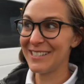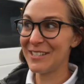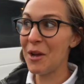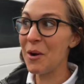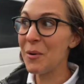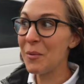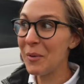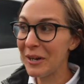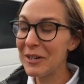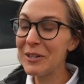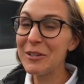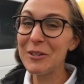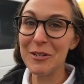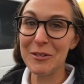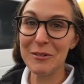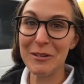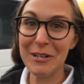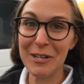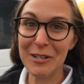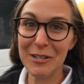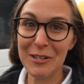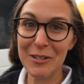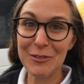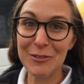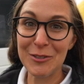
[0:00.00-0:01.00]
No wonder you
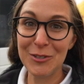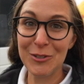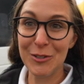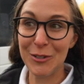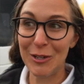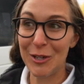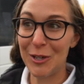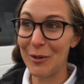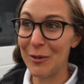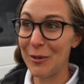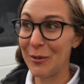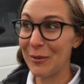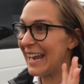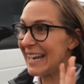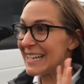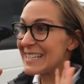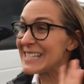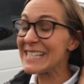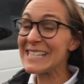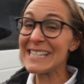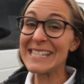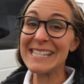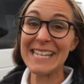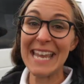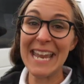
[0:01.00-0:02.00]
need a huge crew. It's
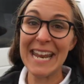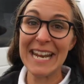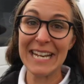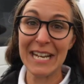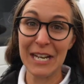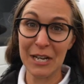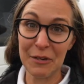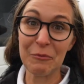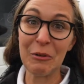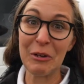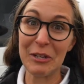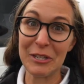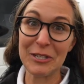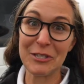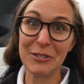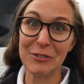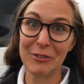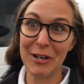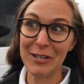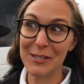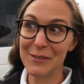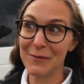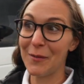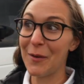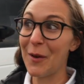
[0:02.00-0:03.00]
insane and really
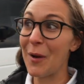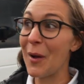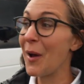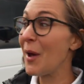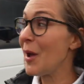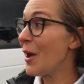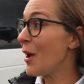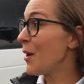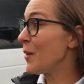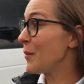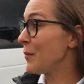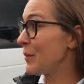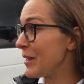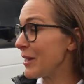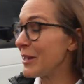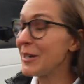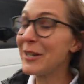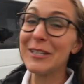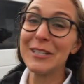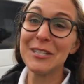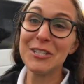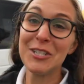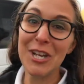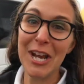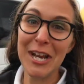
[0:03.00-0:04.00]
stressful. We are
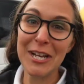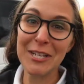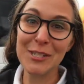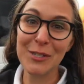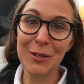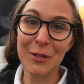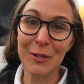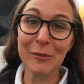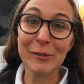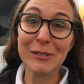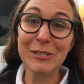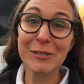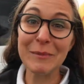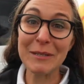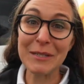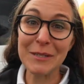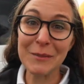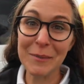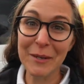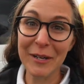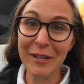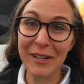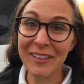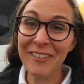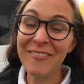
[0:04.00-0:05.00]
in the chase crew, which means
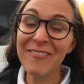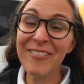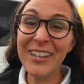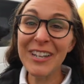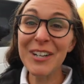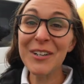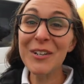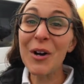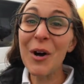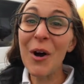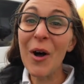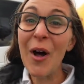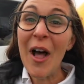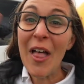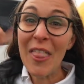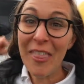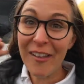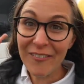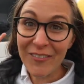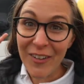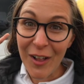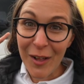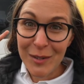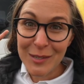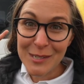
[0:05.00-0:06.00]
we are in the vehicle
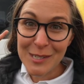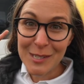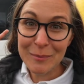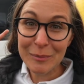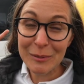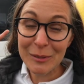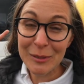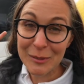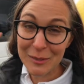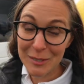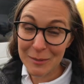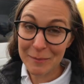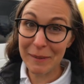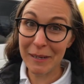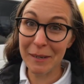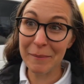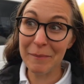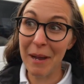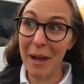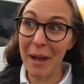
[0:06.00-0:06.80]
that follows the balloon to pick him